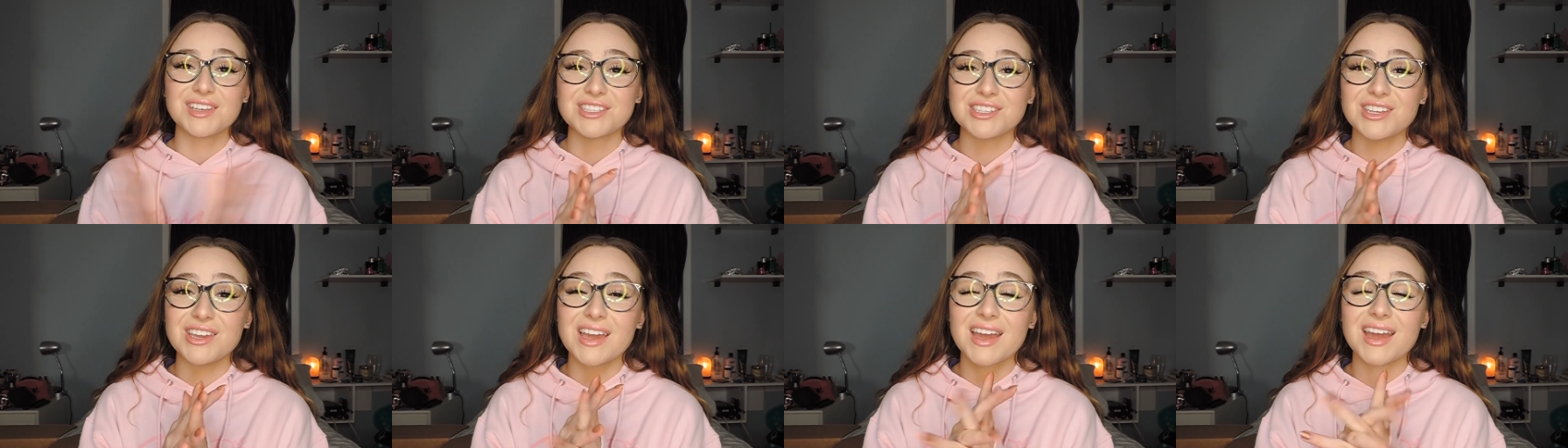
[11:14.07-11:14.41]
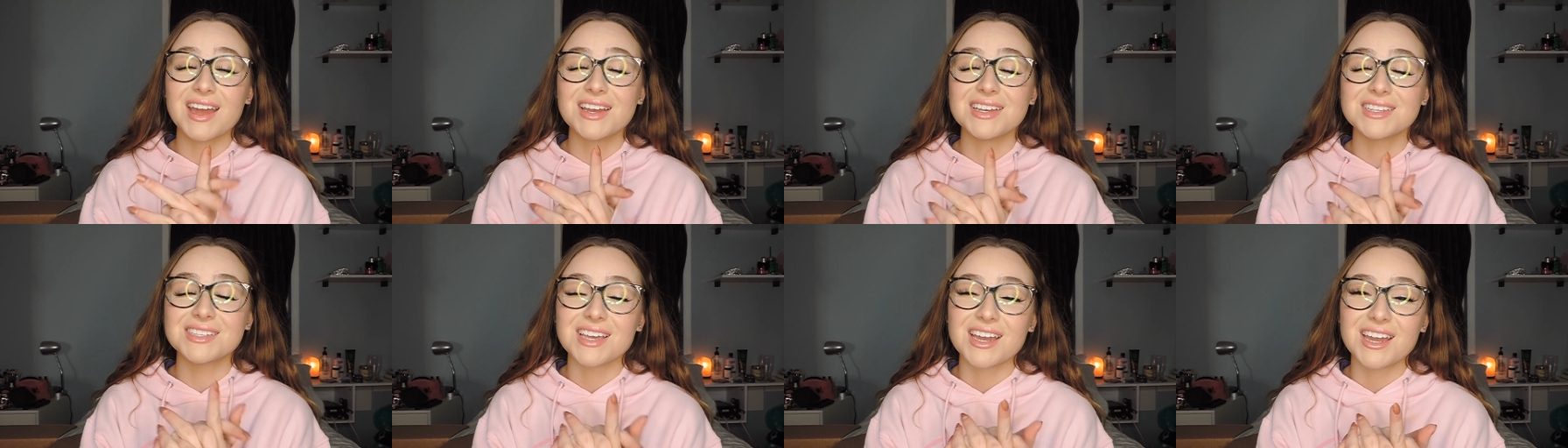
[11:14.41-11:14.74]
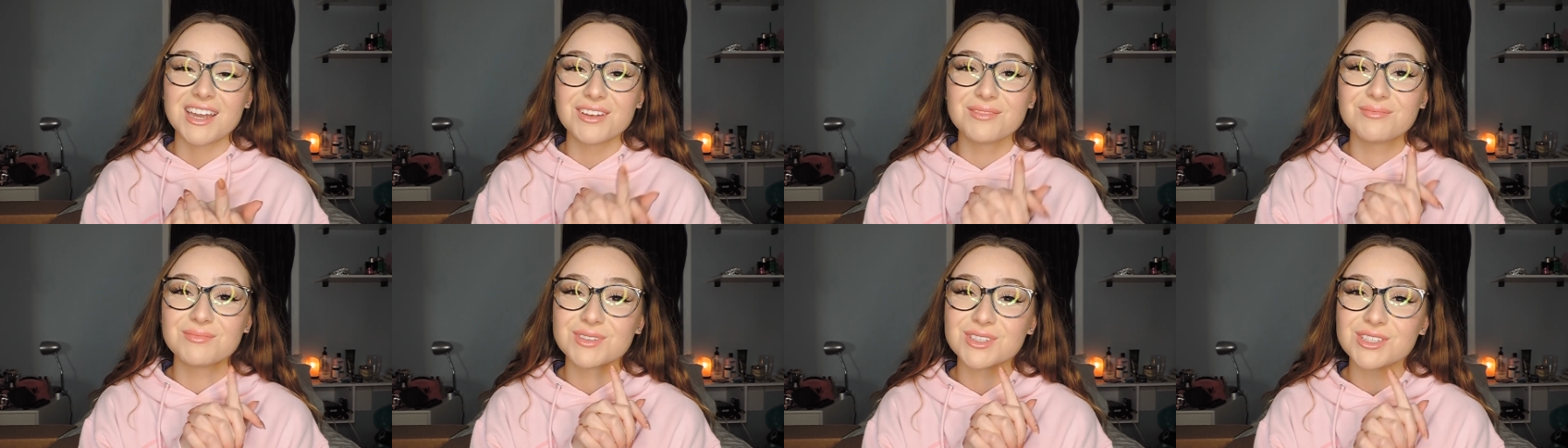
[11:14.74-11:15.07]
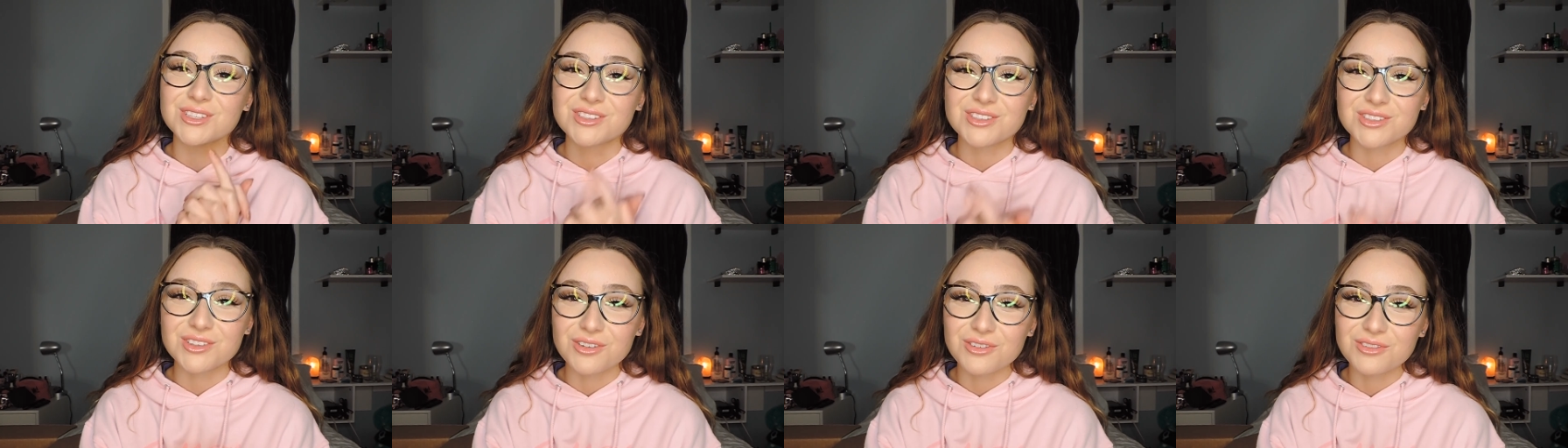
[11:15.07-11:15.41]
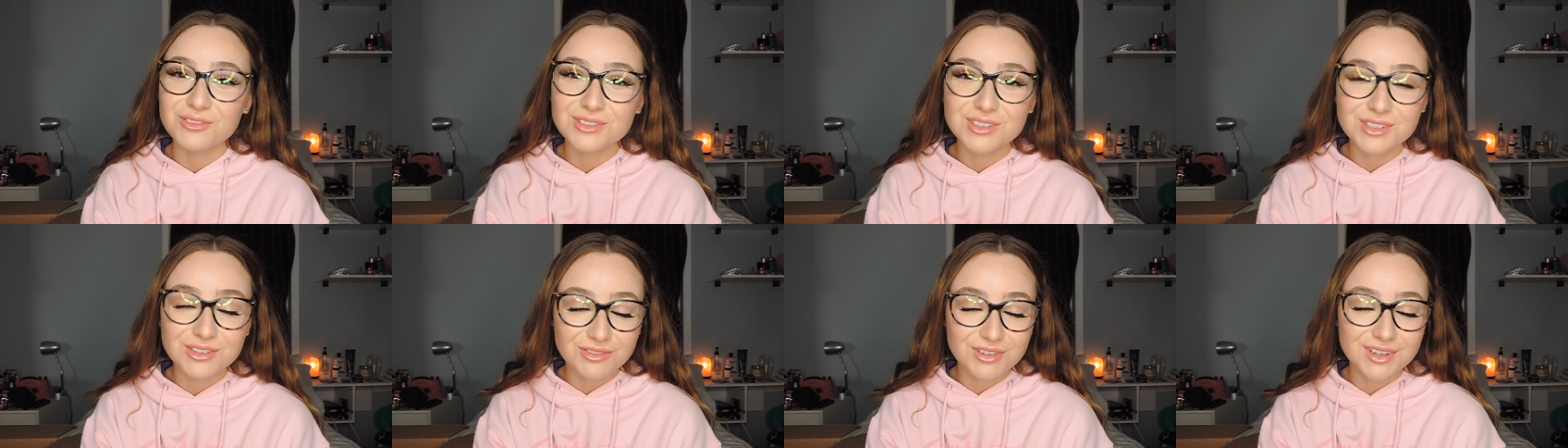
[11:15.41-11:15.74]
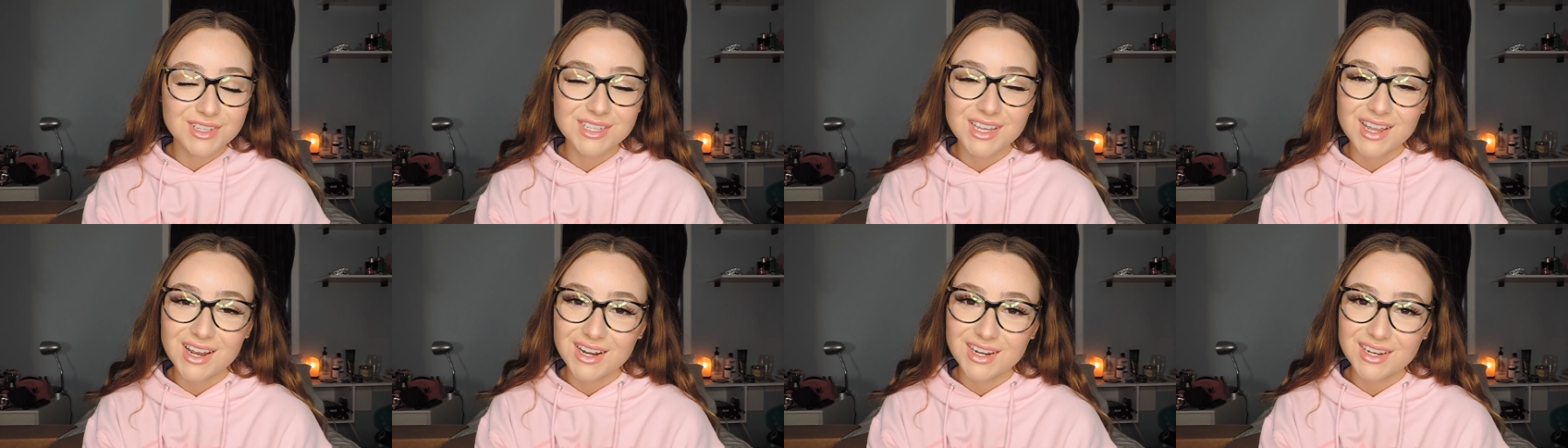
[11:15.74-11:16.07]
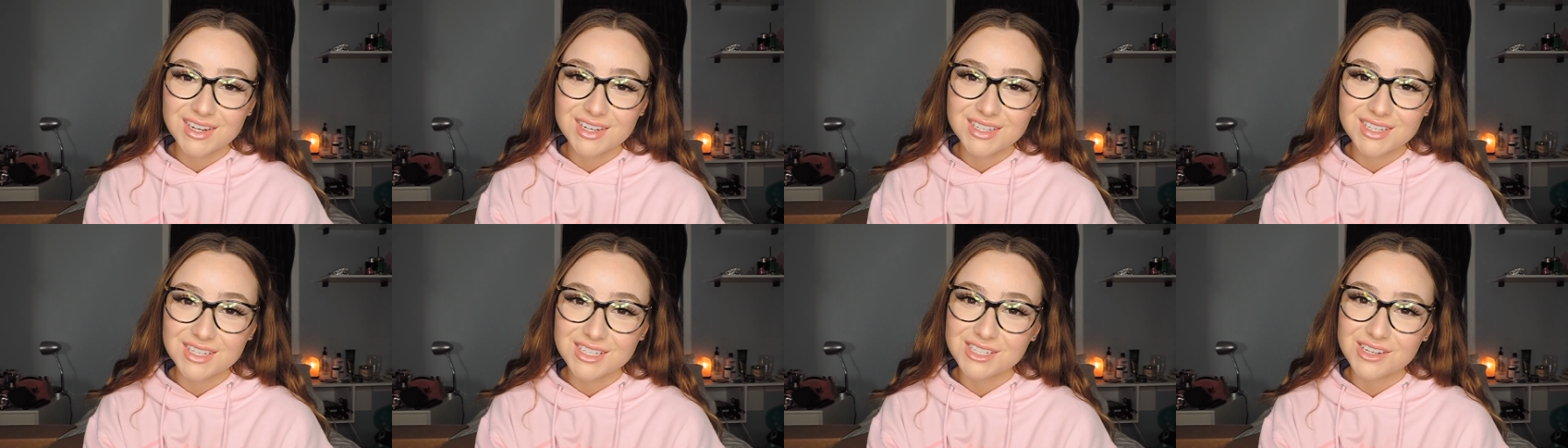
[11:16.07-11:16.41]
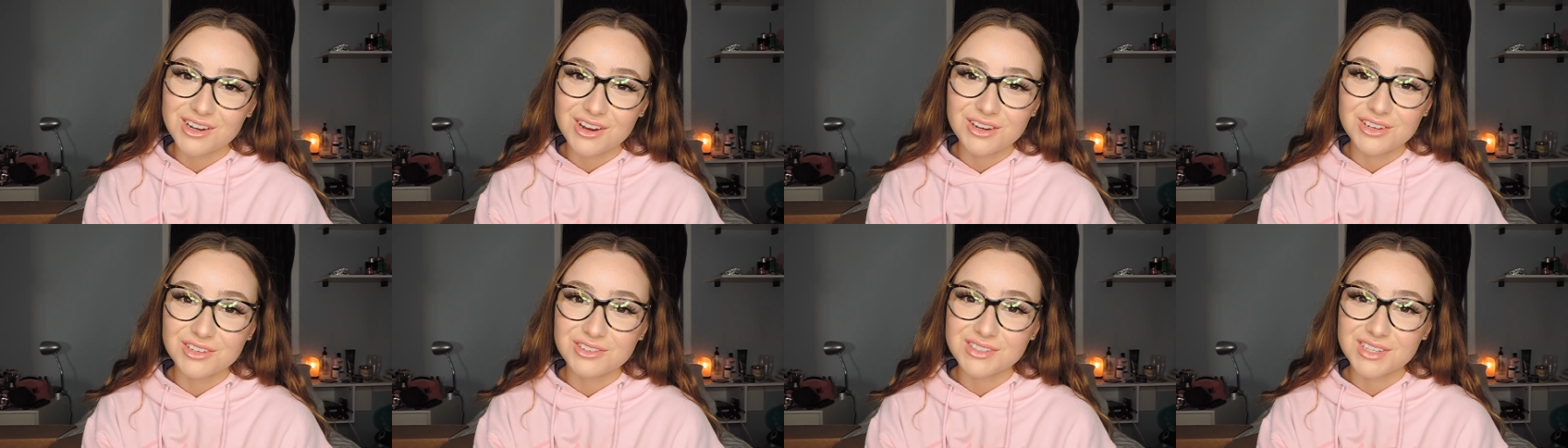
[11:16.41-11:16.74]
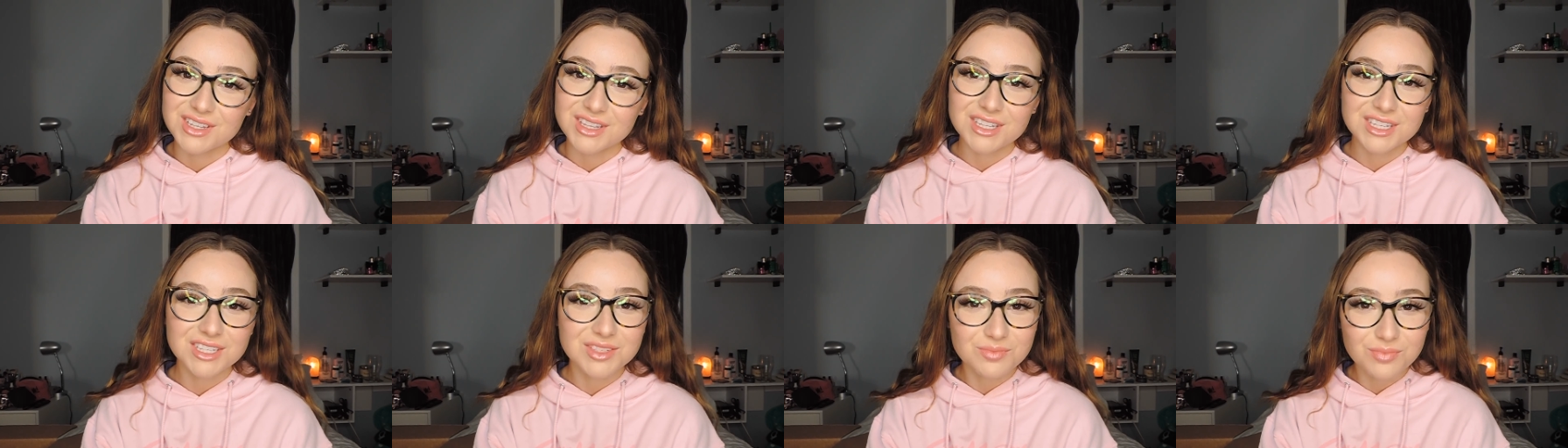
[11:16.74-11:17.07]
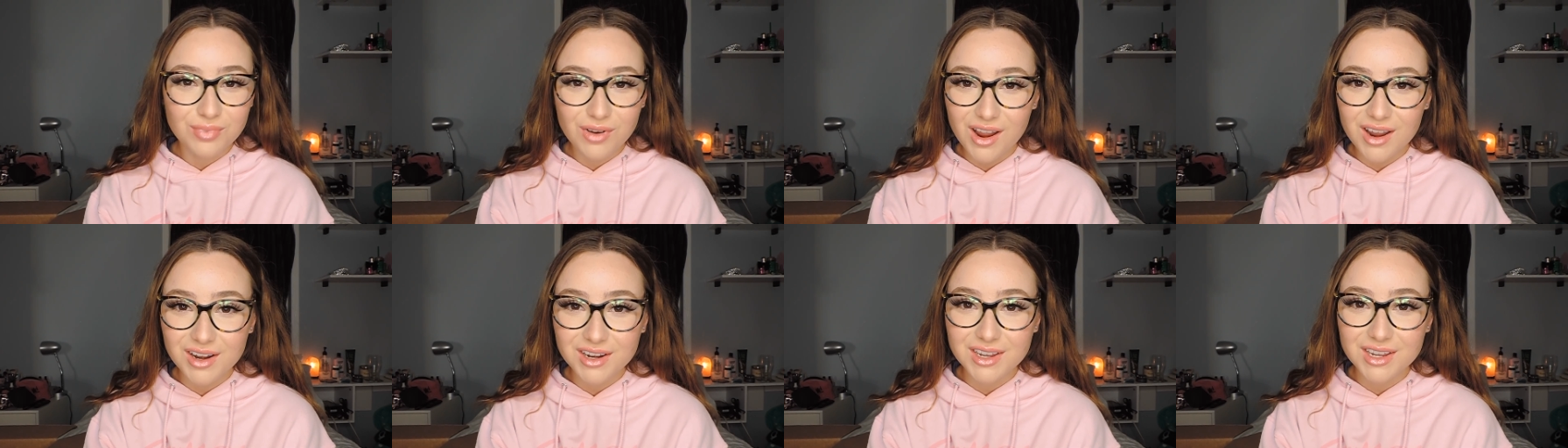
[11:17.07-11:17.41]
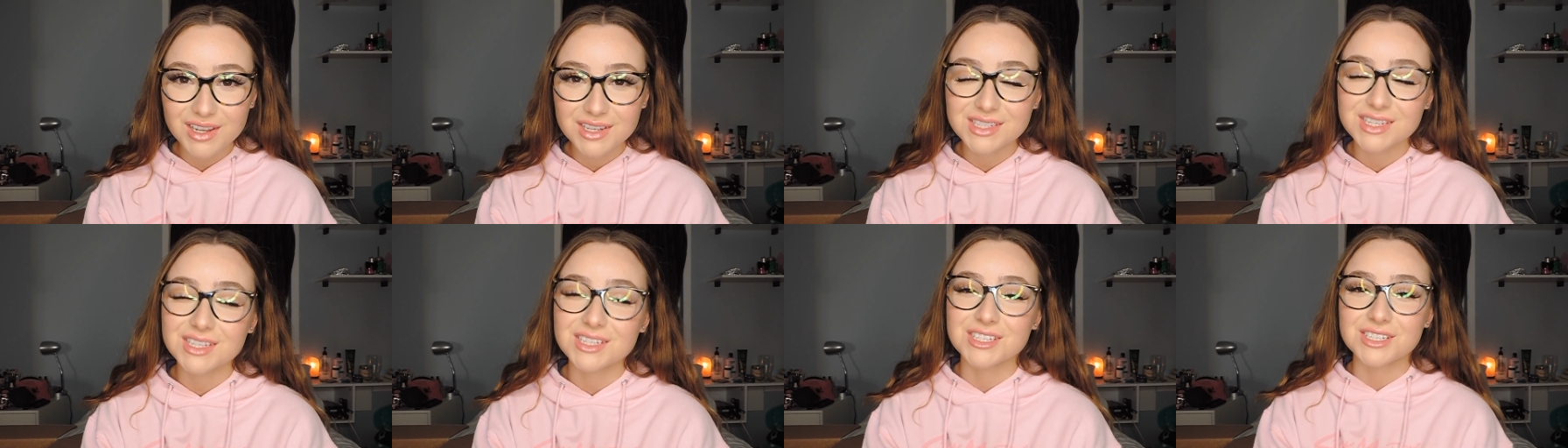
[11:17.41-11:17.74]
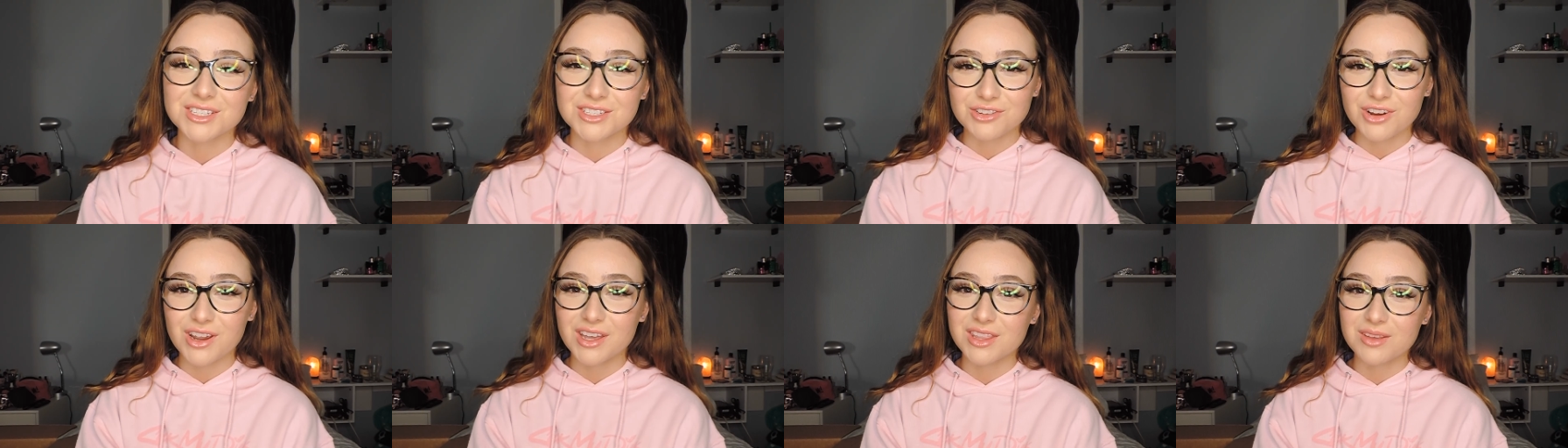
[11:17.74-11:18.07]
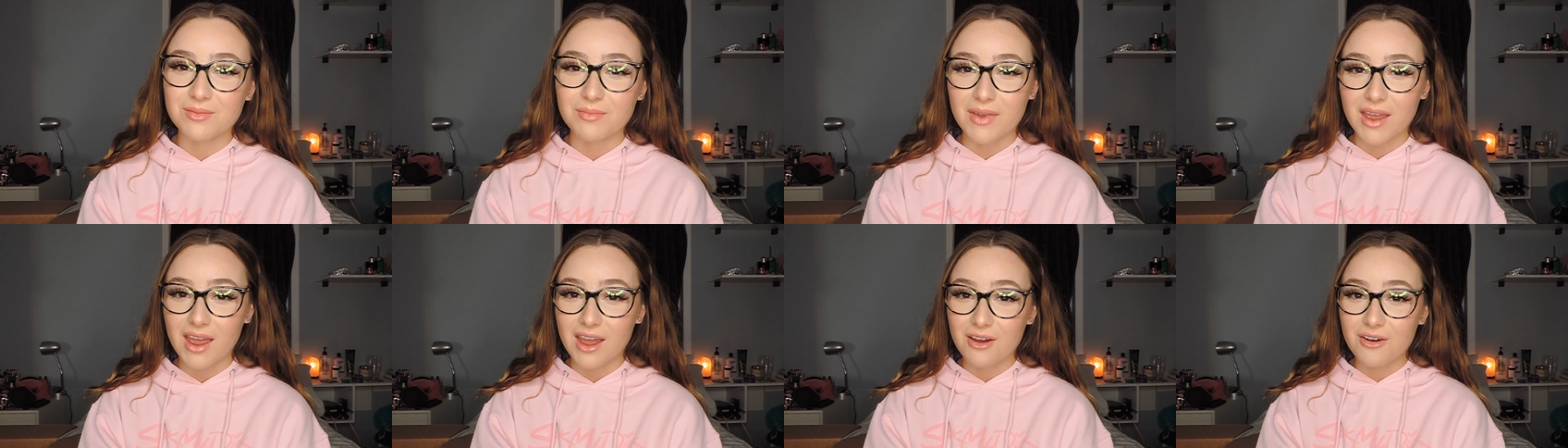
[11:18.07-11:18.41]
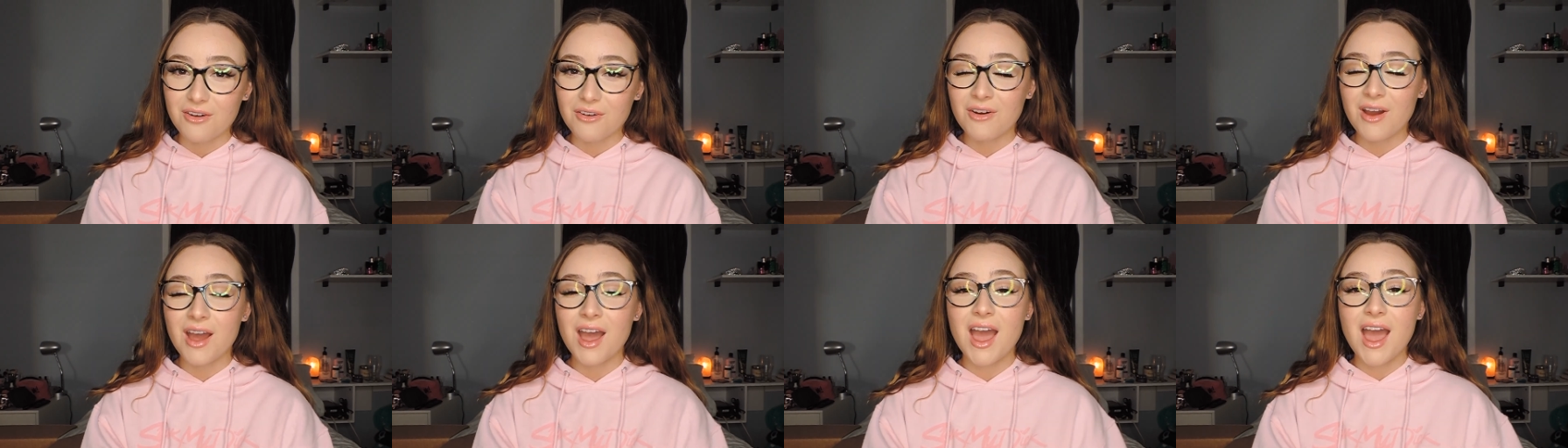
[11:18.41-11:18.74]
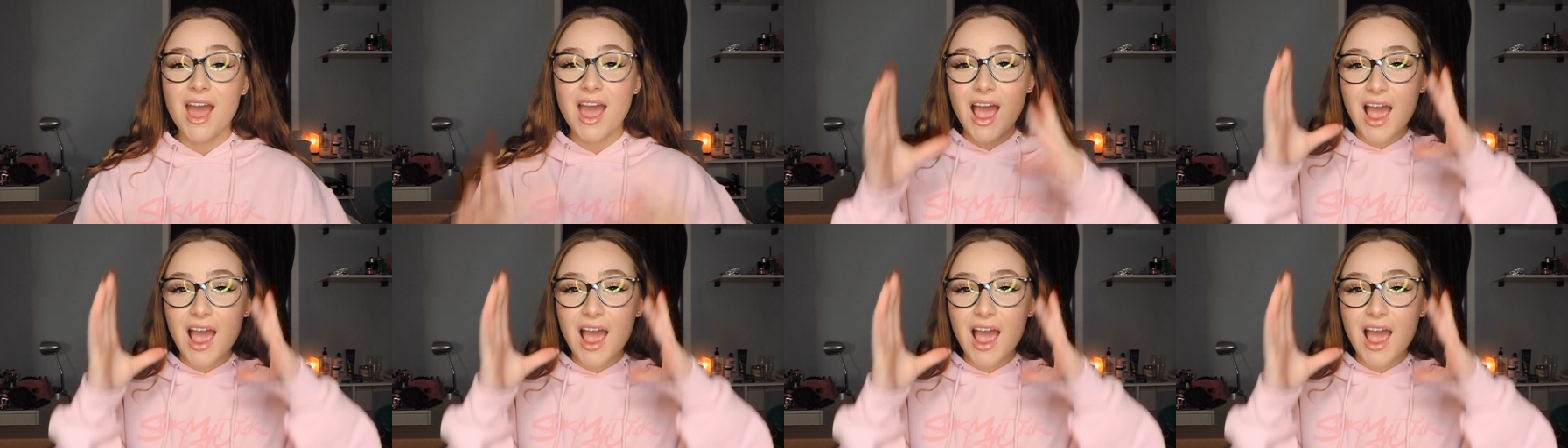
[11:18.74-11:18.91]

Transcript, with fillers: so yeah guys i am so so excited to start using these products and to try them out